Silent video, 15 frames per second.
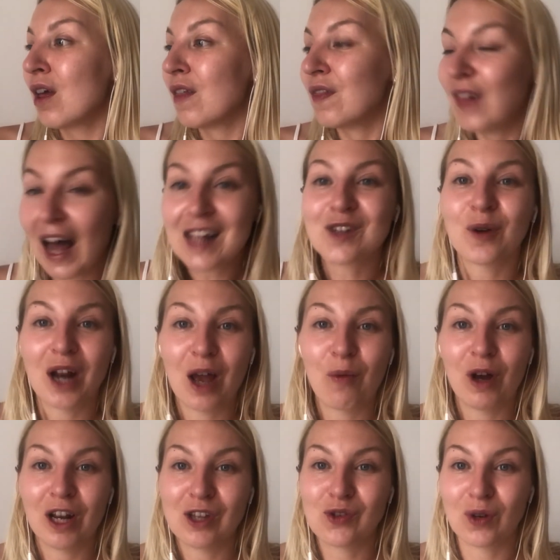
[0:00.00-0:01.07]
that's what I
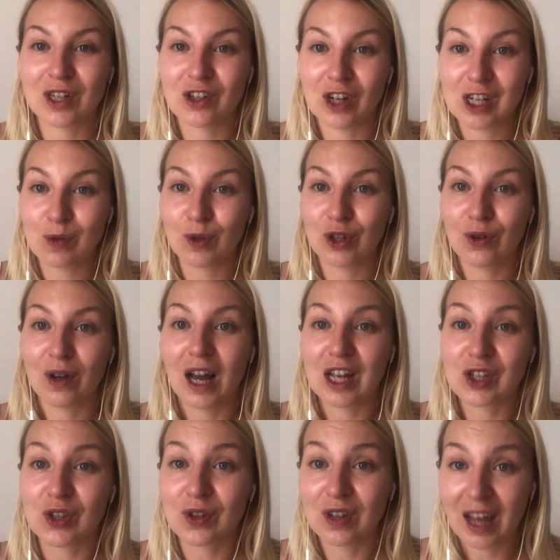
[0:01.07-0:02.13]
wanted to address with you
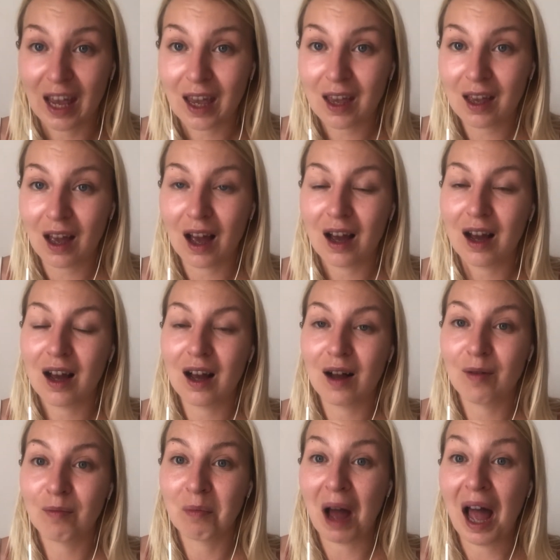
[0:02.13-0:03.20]
guys today.
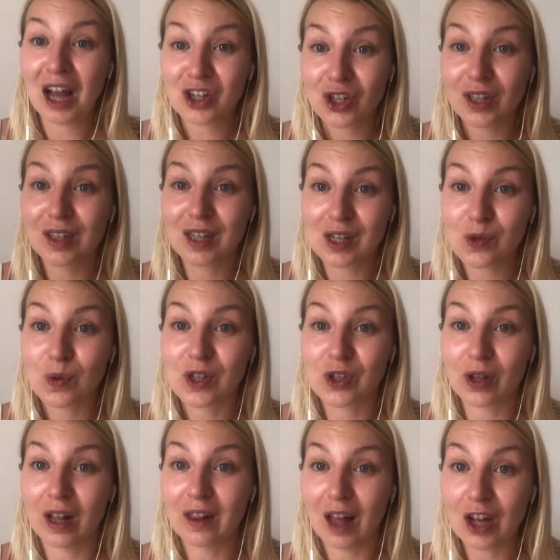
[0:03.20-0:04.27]
Actually, this was
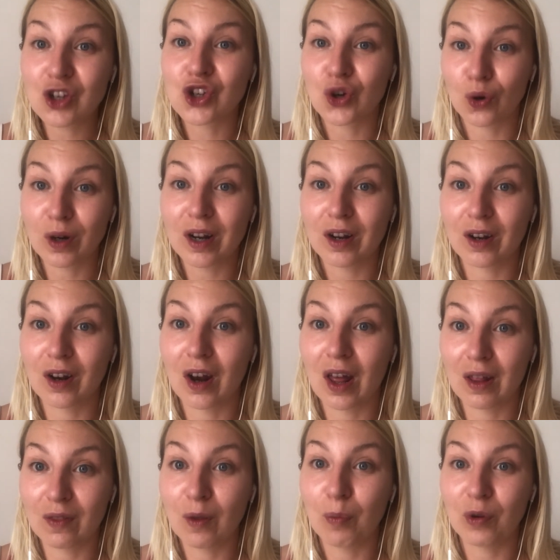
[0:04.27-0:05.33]
a lot shorter
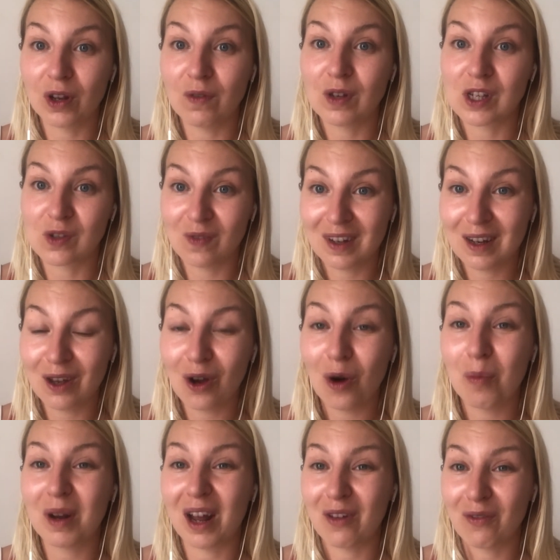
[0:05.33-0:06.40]
than the previous video,
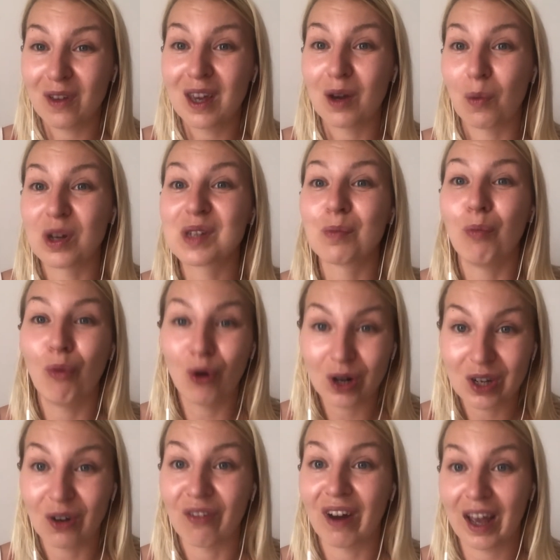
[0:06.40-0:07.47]
but I think it was more
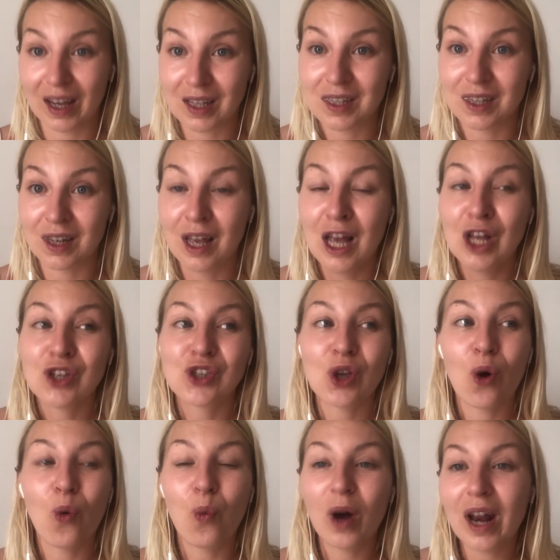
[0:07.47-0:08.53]
direct.
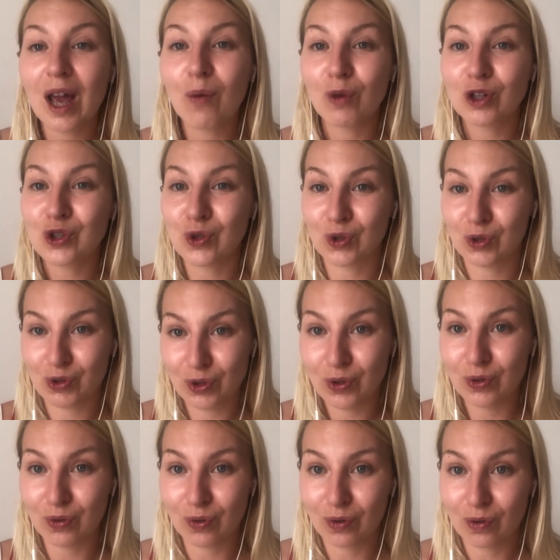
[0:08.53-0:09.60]
So what I want you to
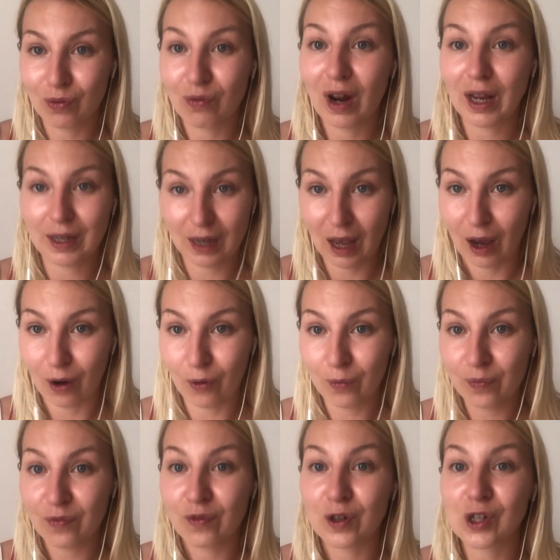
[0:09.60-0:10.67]
do right now,
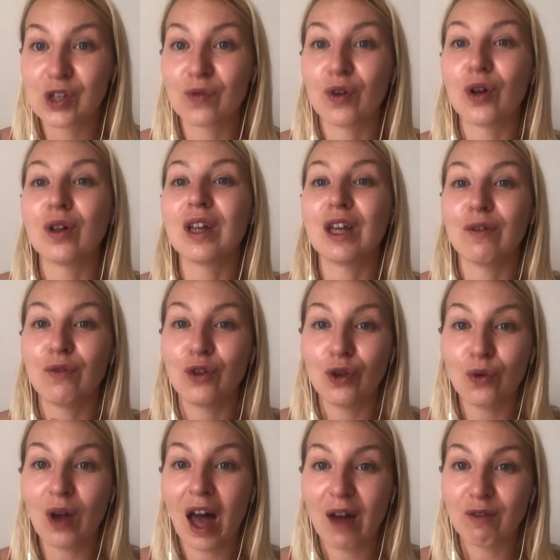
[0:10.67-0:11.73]
first of all, if
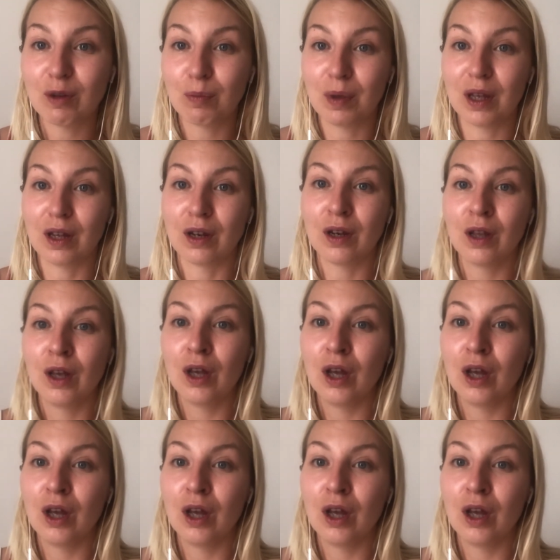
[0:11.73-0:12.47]
you haven't been